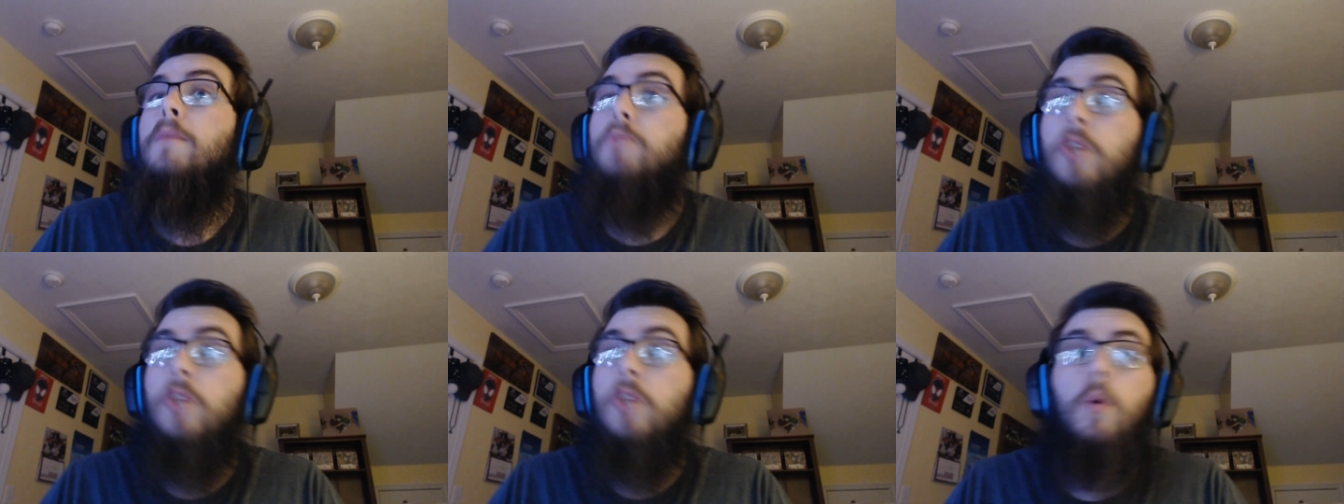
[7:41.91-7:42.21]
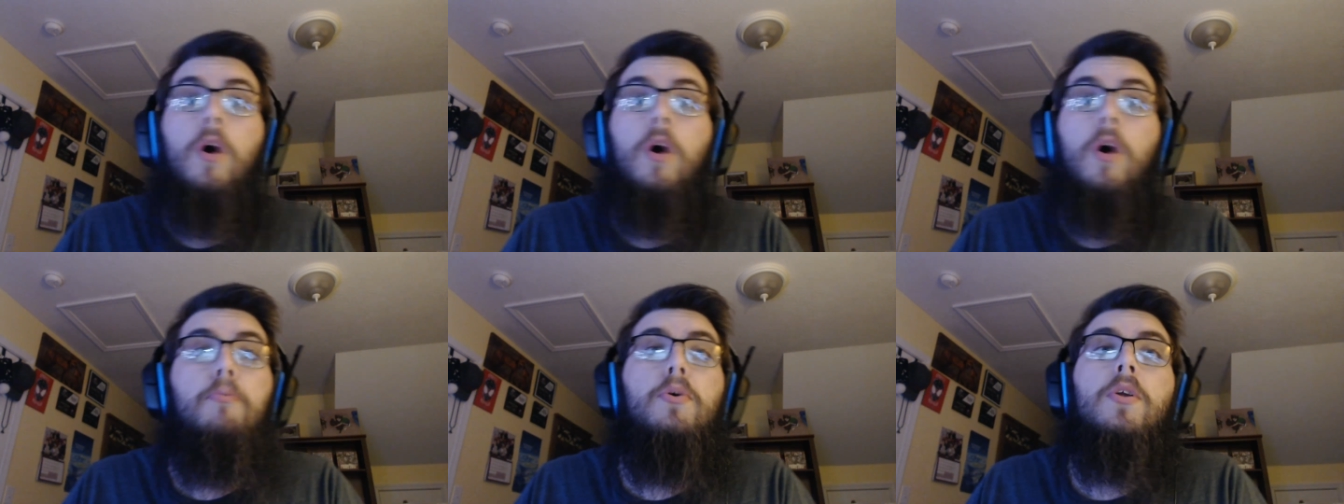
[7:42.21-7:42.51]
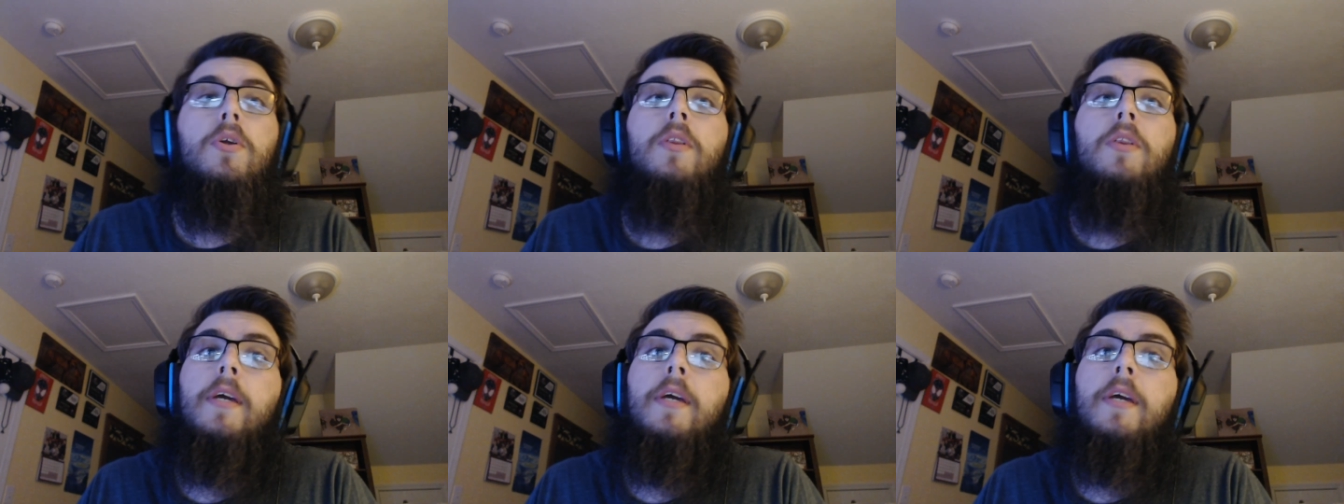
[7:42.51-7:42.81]
So I'll put
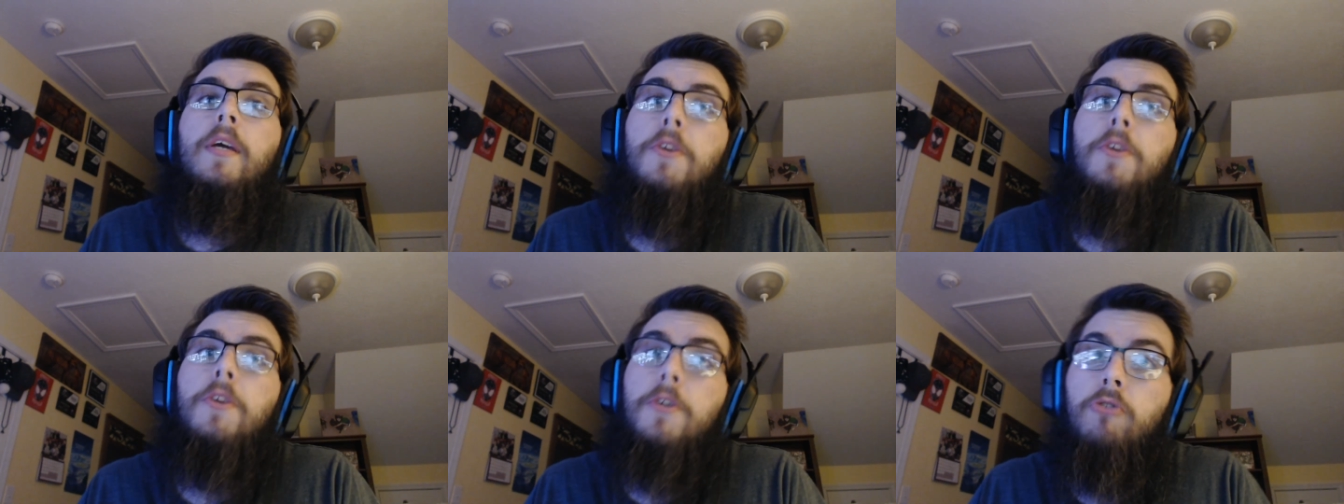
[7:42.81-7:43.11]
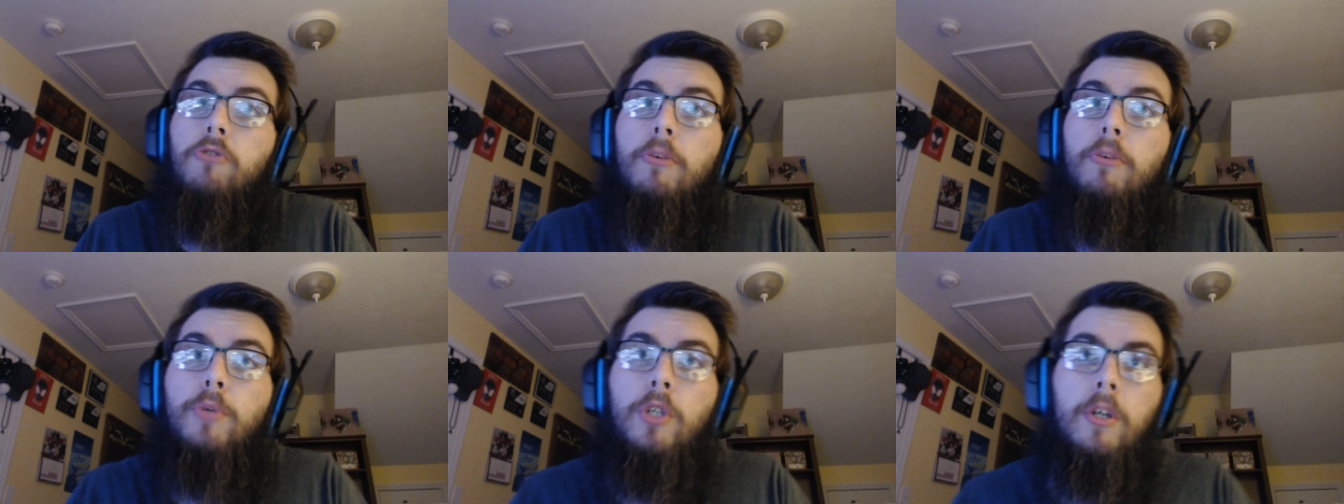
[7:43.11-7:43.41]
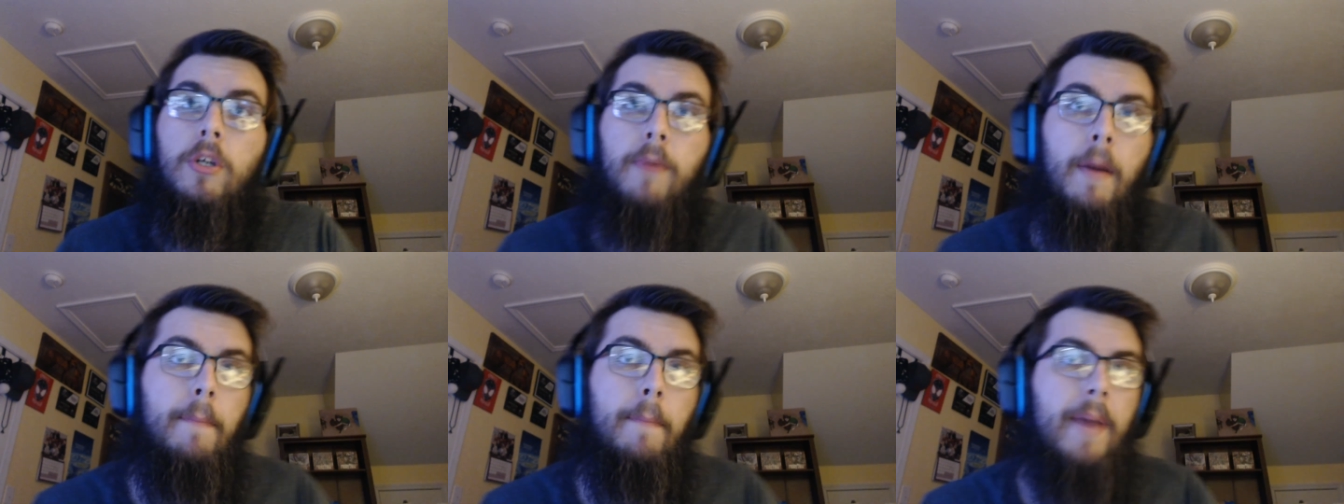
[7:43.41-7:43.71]
a link in the description
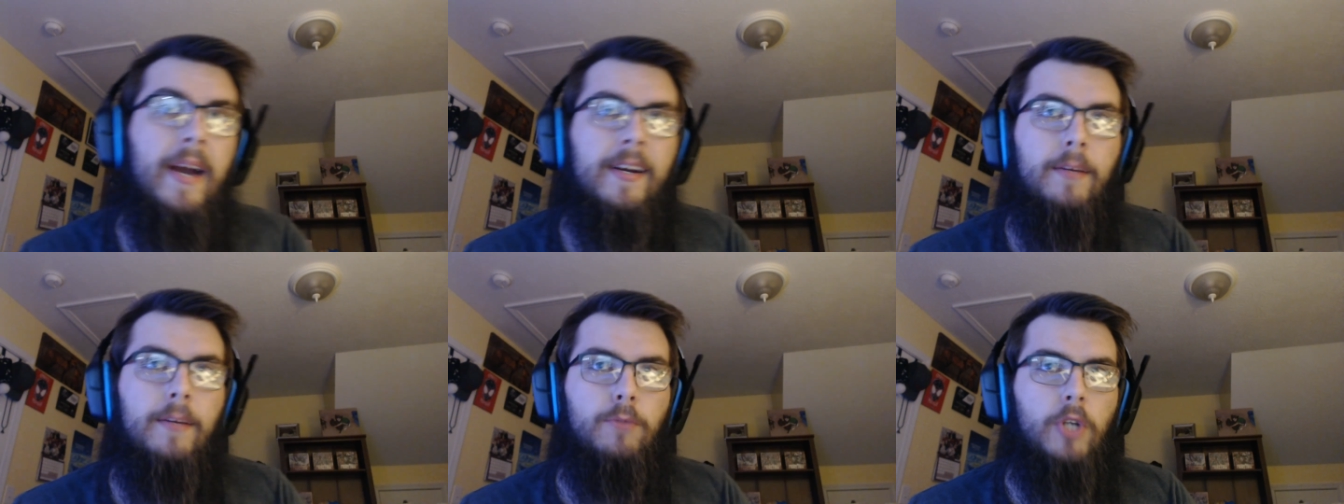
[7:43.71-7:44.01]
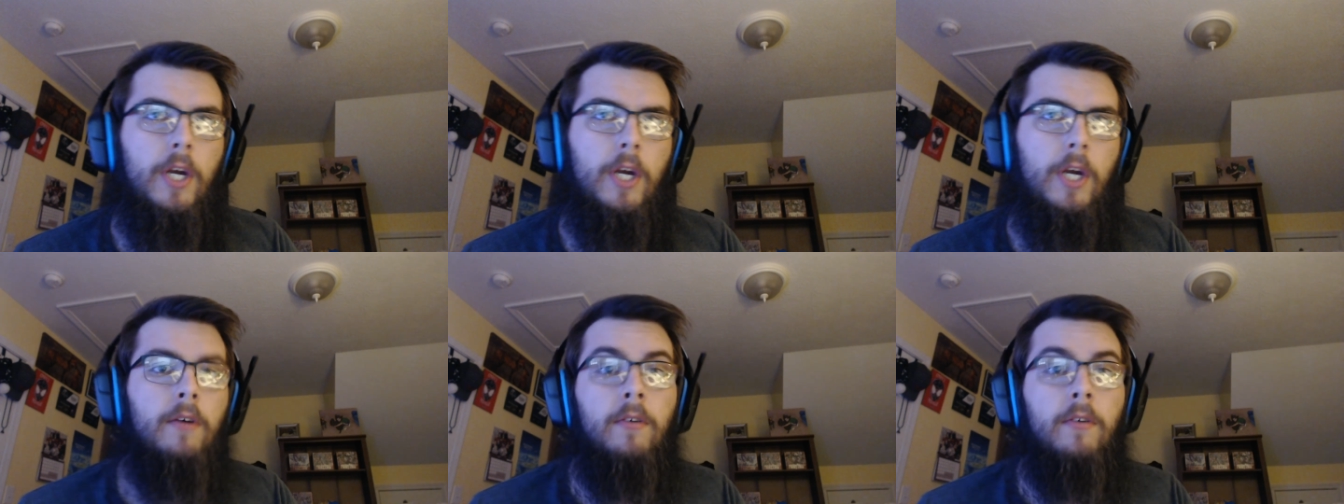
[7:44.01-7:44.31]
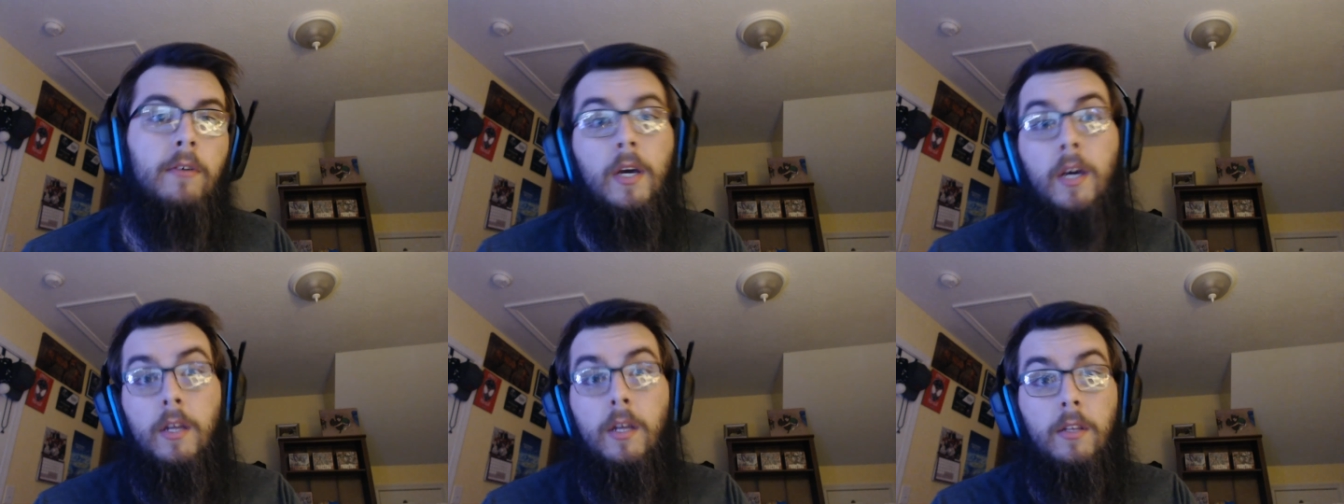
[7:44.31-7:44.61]
to my backup channel
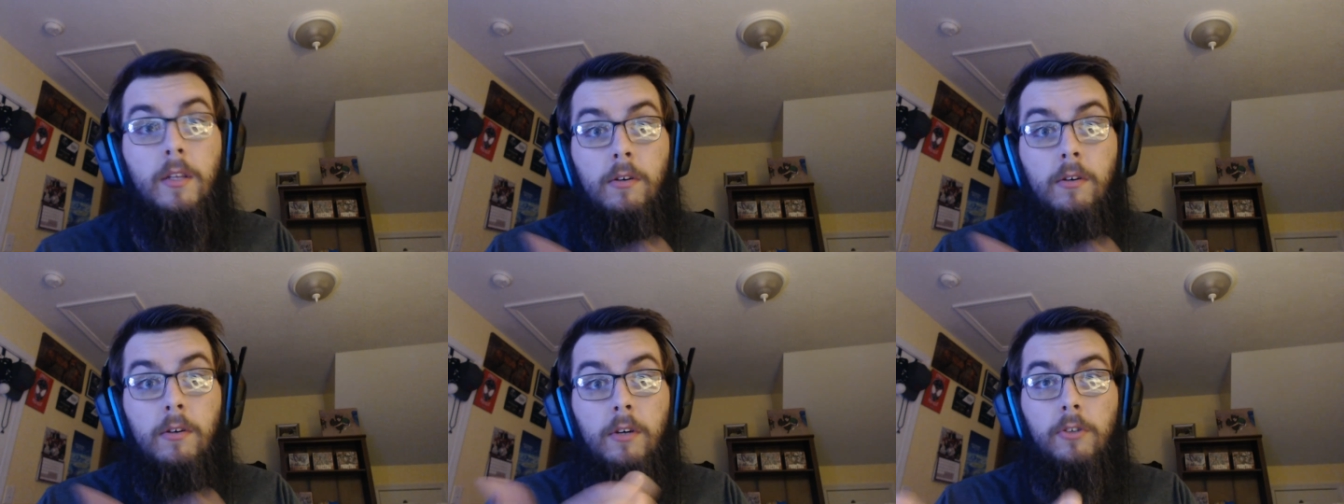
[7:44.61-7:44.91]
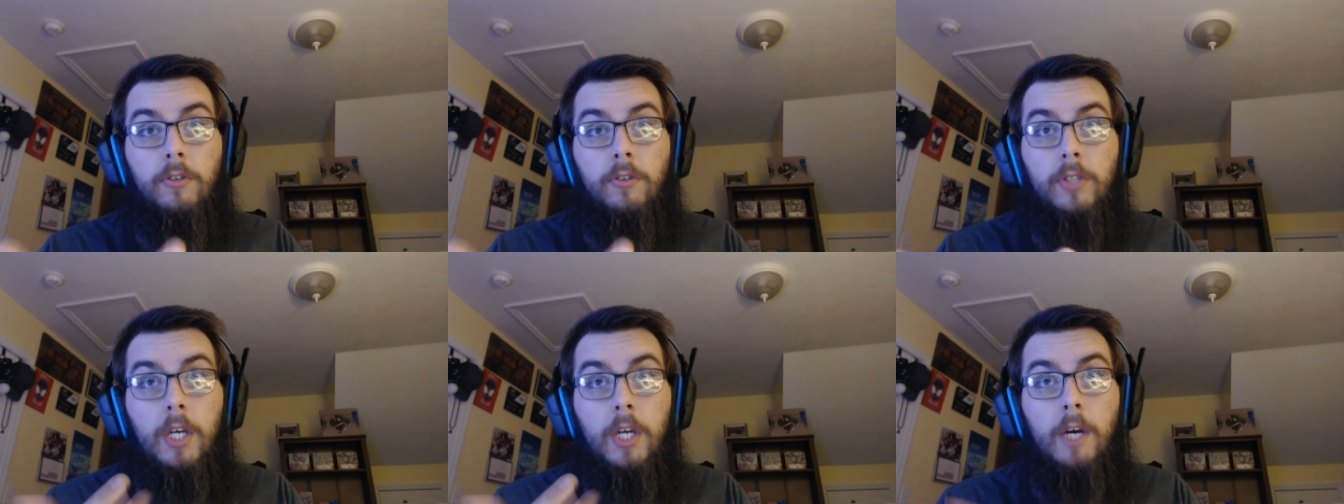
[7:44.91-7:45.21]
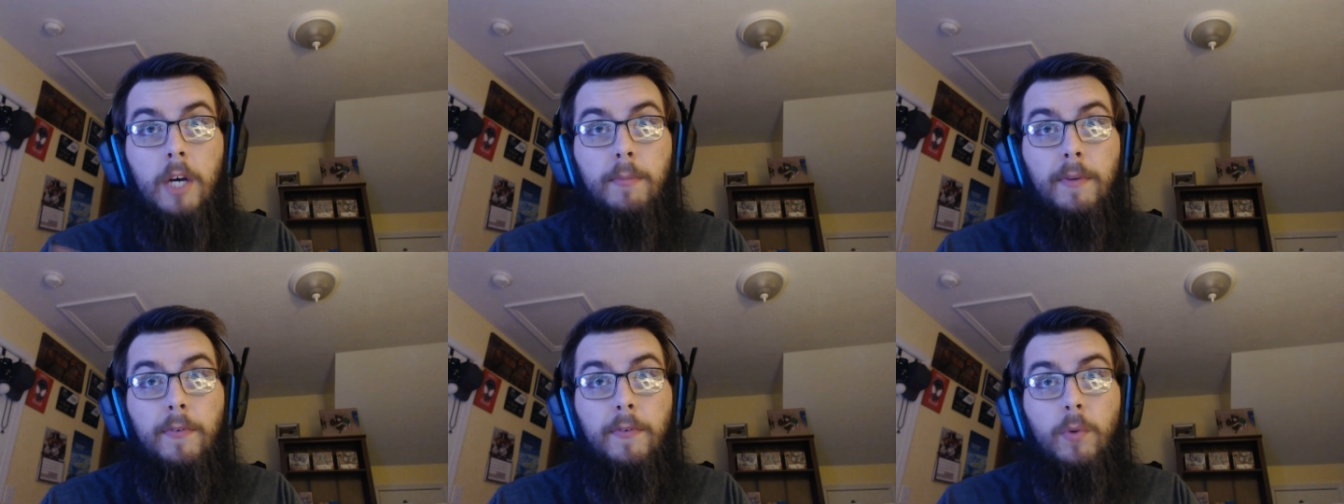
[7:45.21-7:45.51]
and you can go
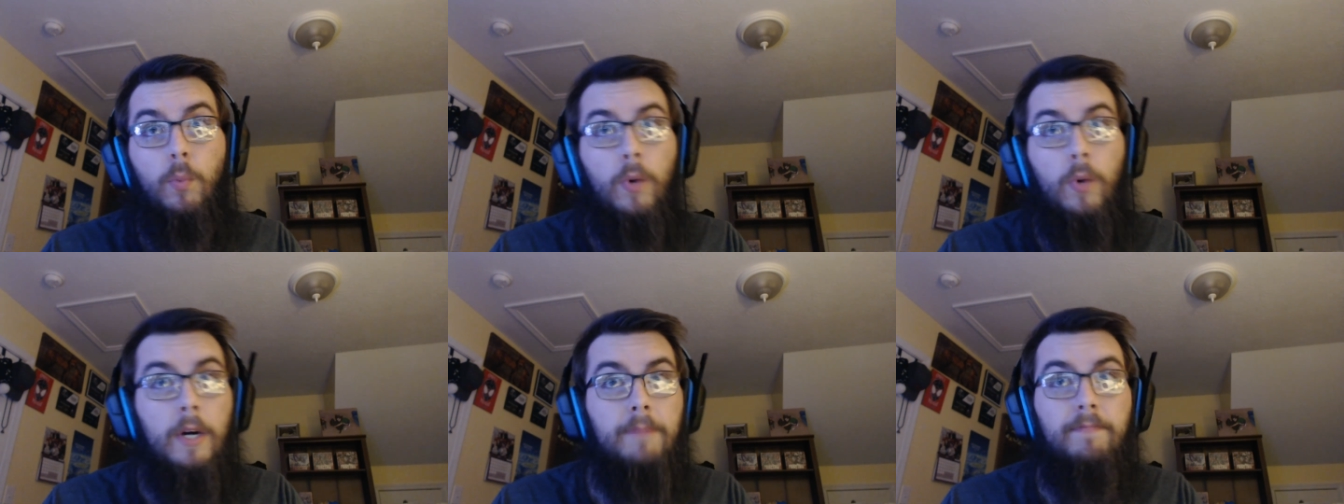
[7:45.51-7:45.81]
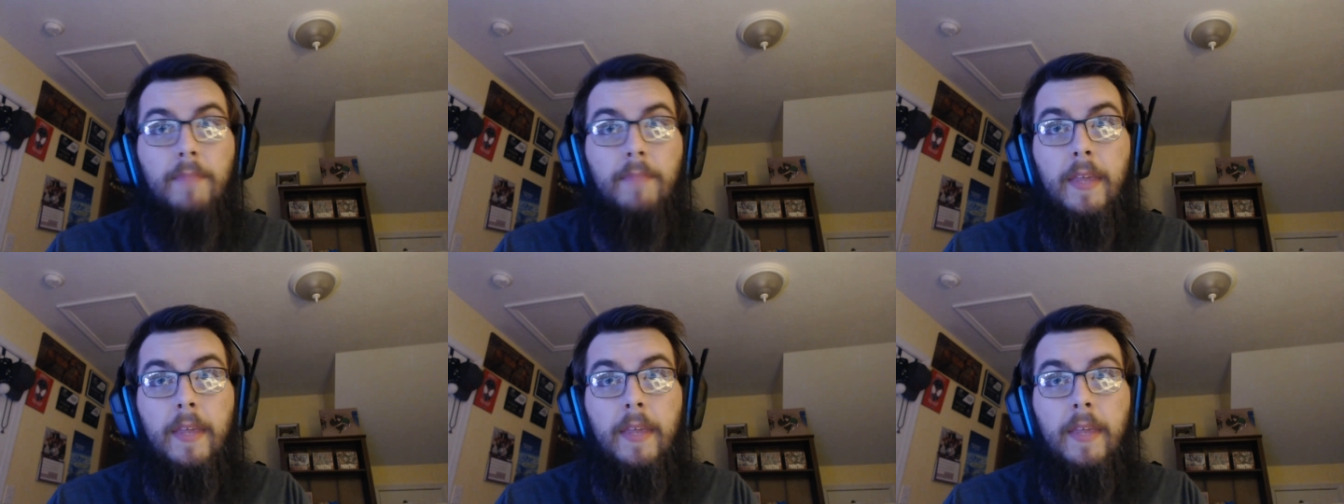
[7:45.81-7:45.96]
sub if you want